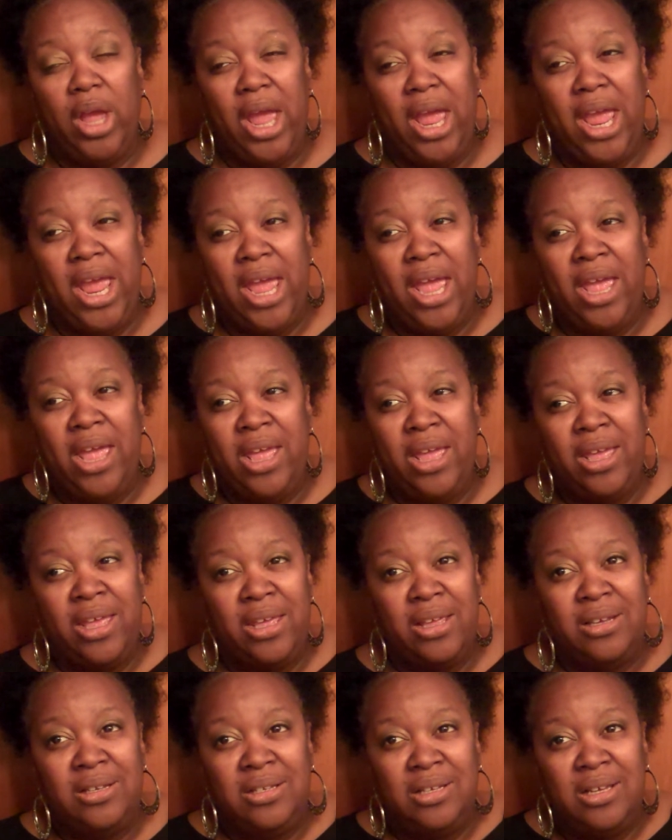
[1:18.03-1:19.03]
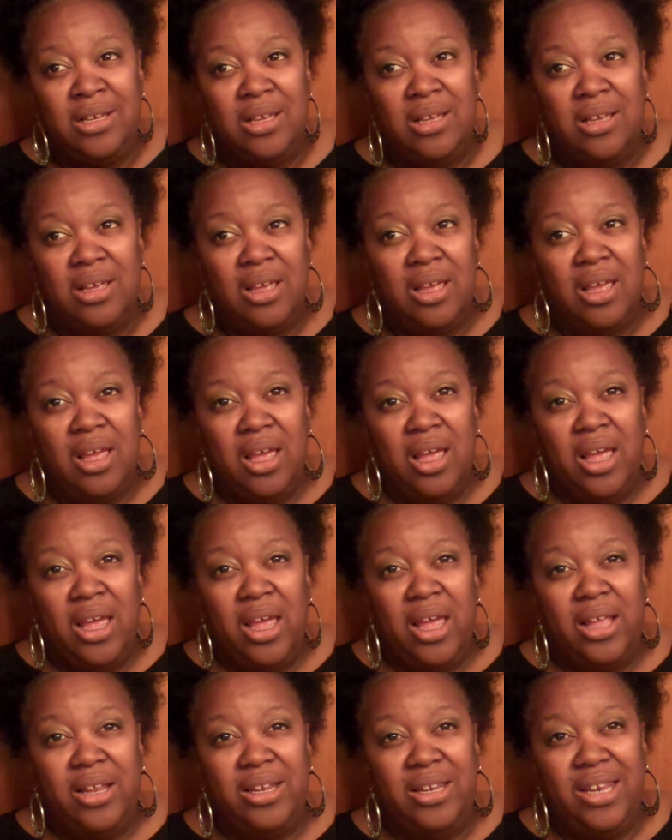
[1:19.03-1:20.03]
And
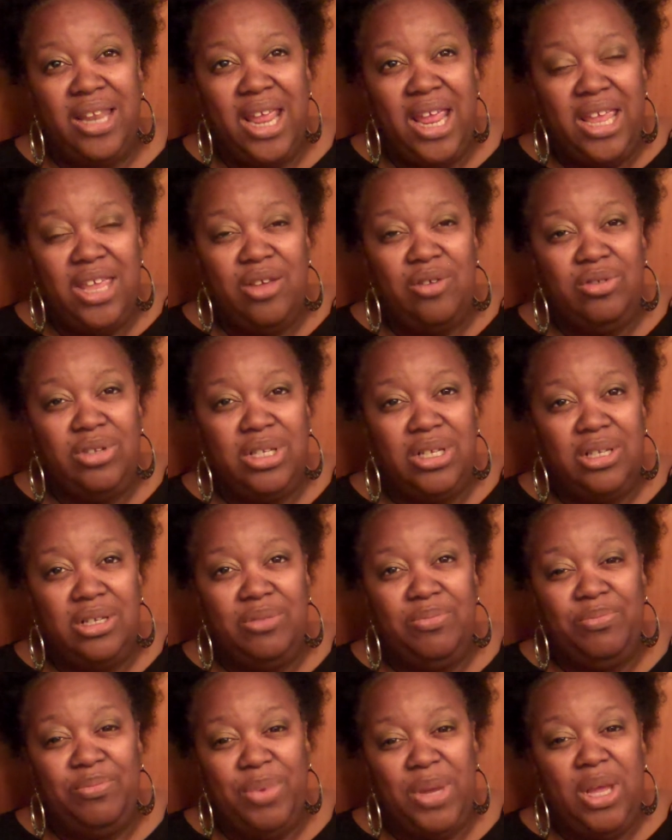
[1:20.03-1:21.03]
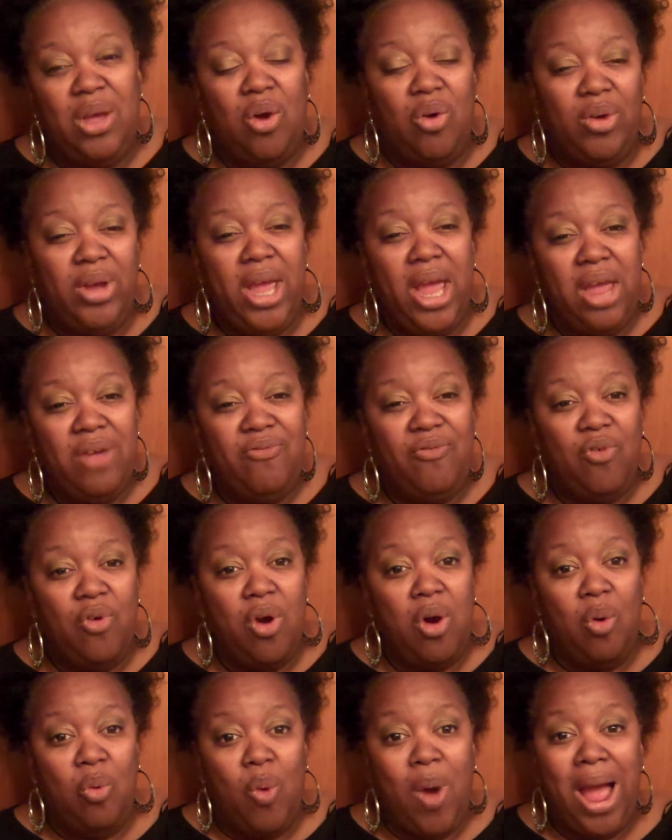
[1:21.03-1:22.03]
it used to be okay
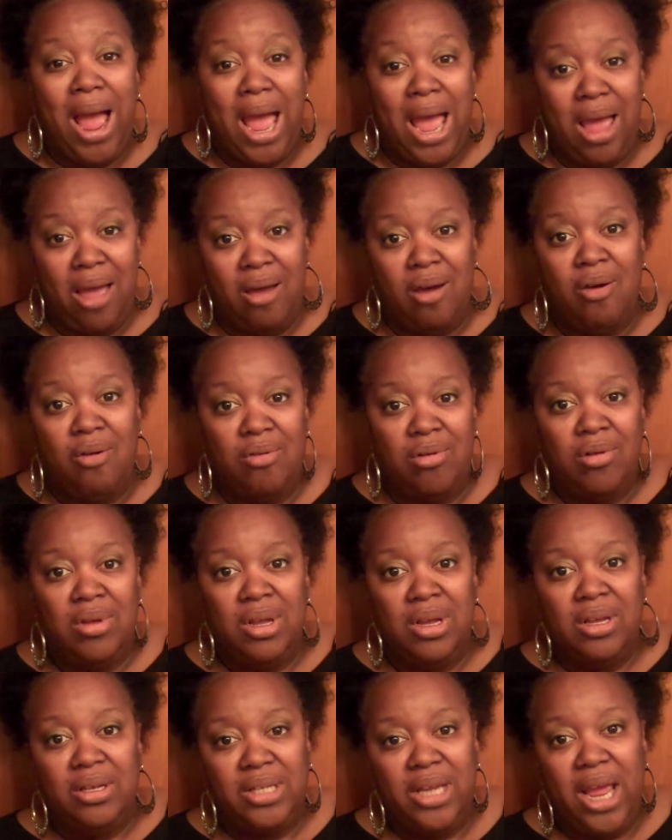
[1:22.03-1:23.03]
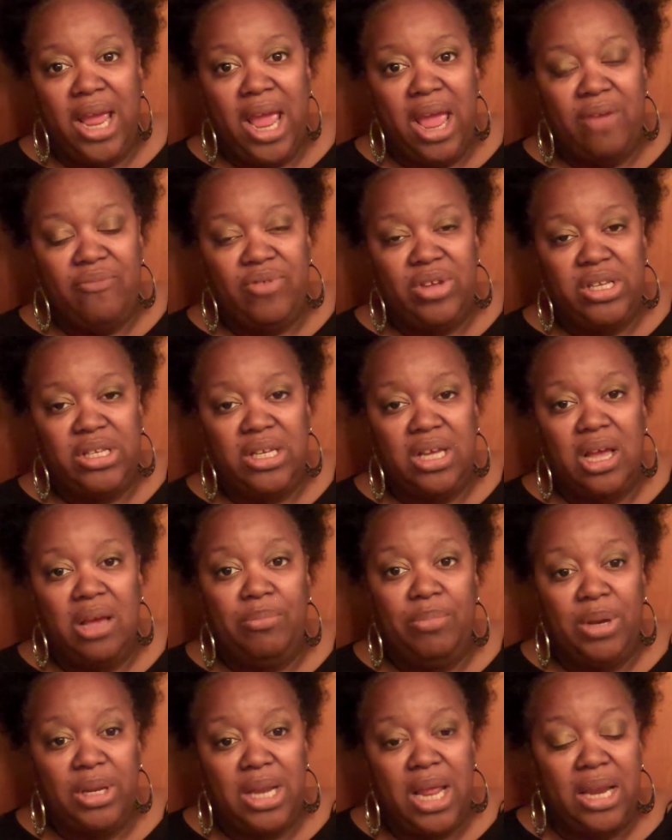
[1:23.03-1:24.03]
for a while to have it
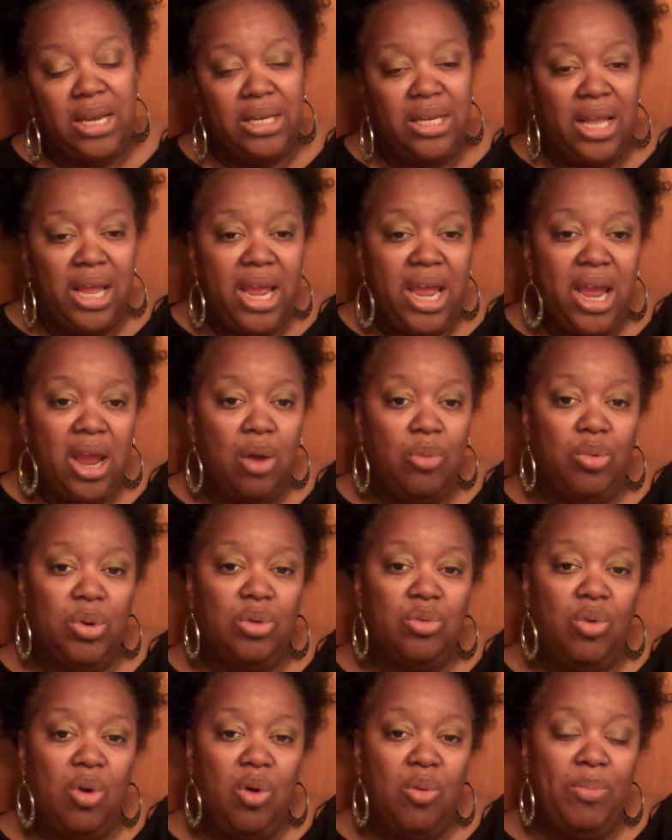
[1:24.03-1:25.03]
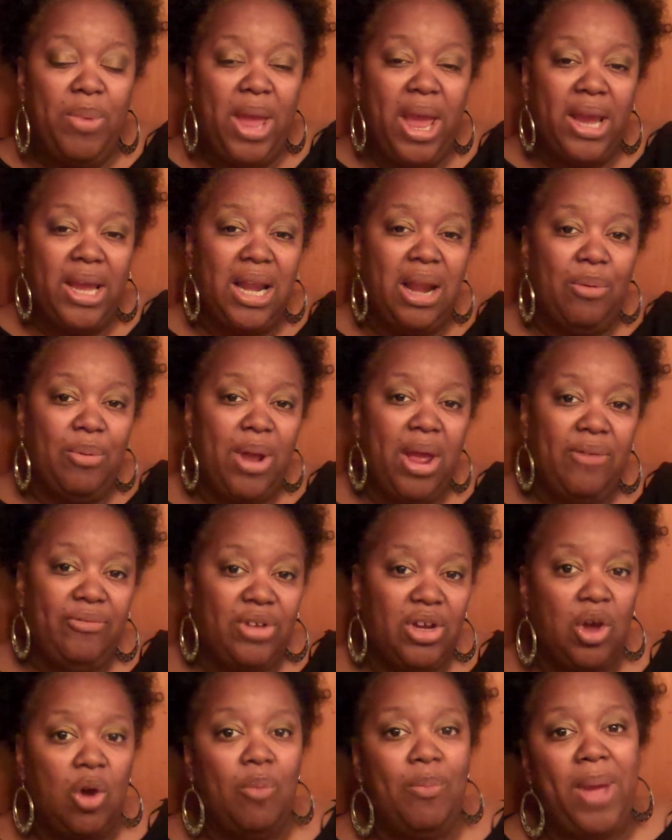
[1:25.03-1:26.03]
done, but the hair would grow back and I would have
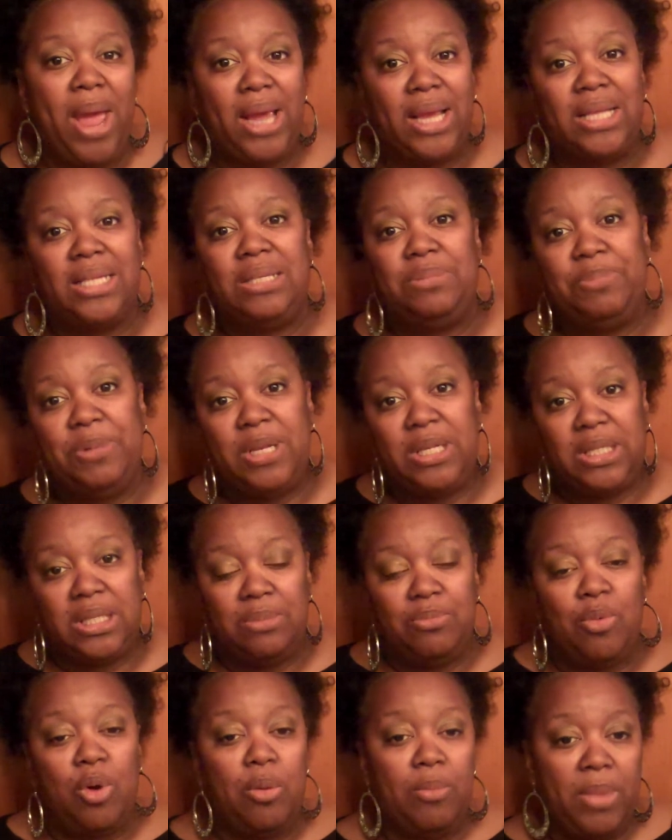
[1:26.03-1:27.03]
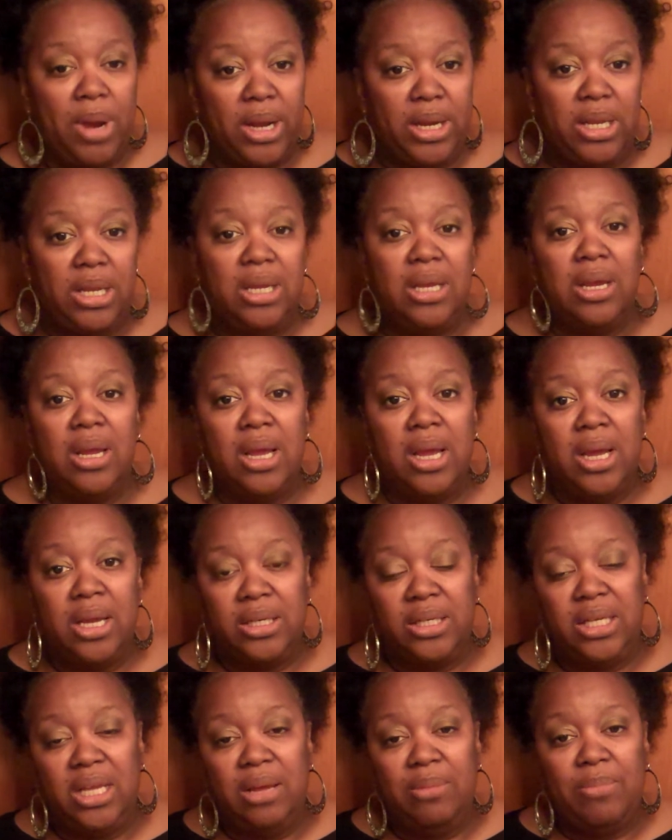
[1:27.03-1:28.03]
to go back and spend some more money
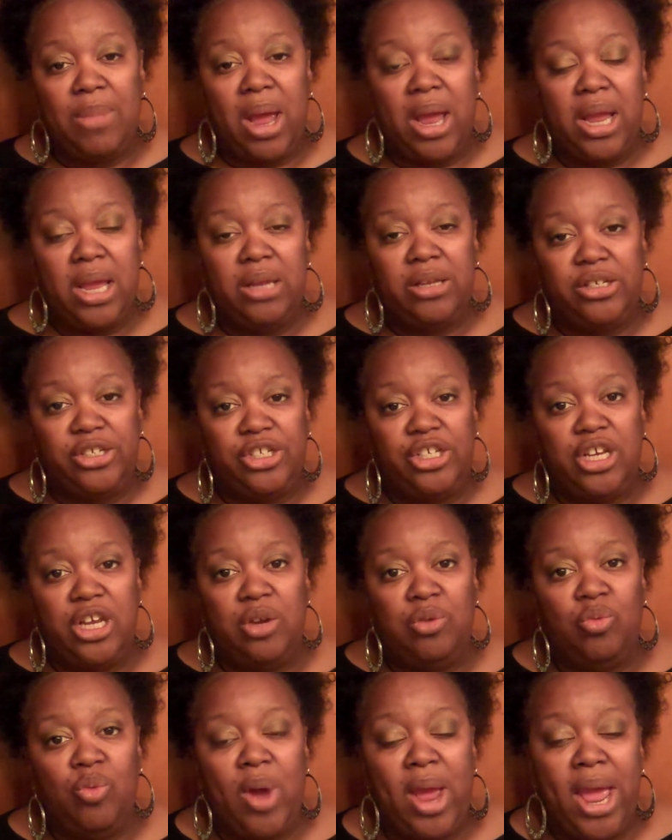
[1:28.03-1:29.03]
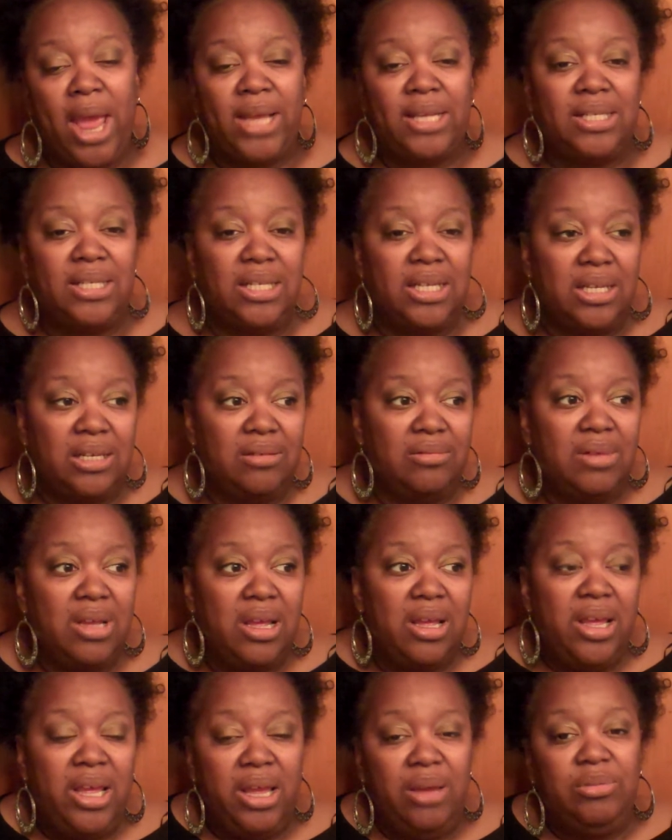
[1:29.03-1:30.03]
to get my chin waxed, and
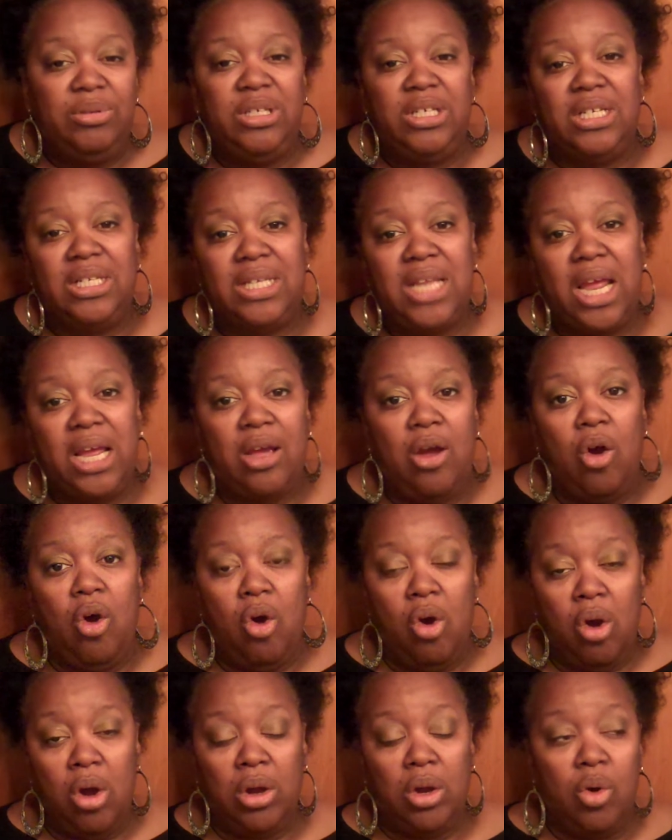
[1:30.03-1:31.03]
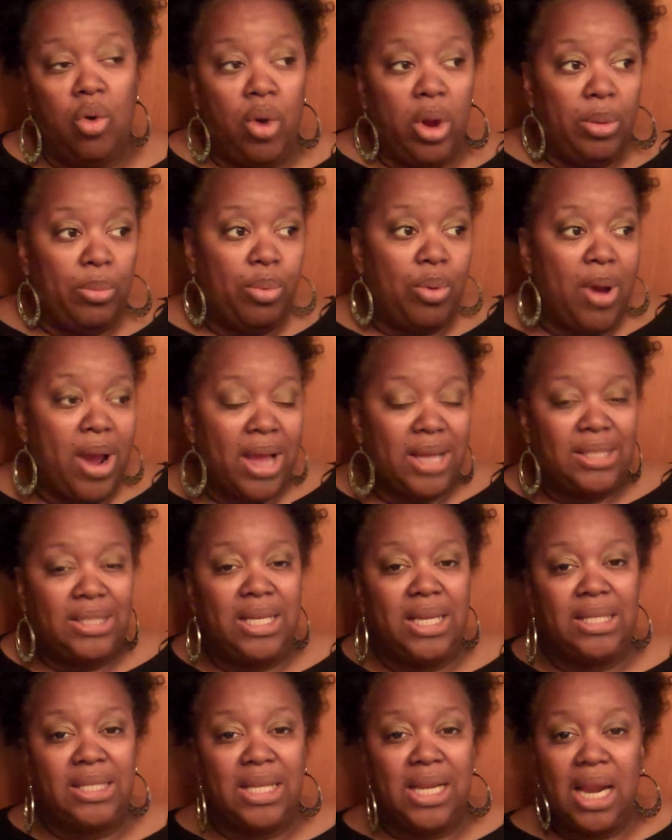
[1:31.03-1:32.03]
it was just like an ongoing process.